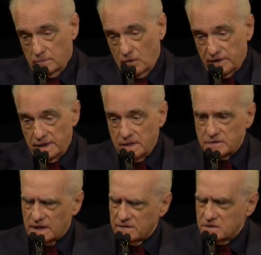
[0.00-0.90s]
over the
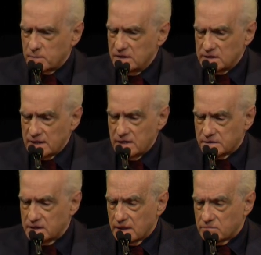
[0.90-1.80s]
years, he's not here
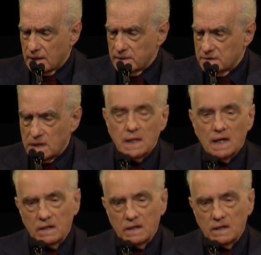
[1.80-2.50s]
today, Robbie, is he?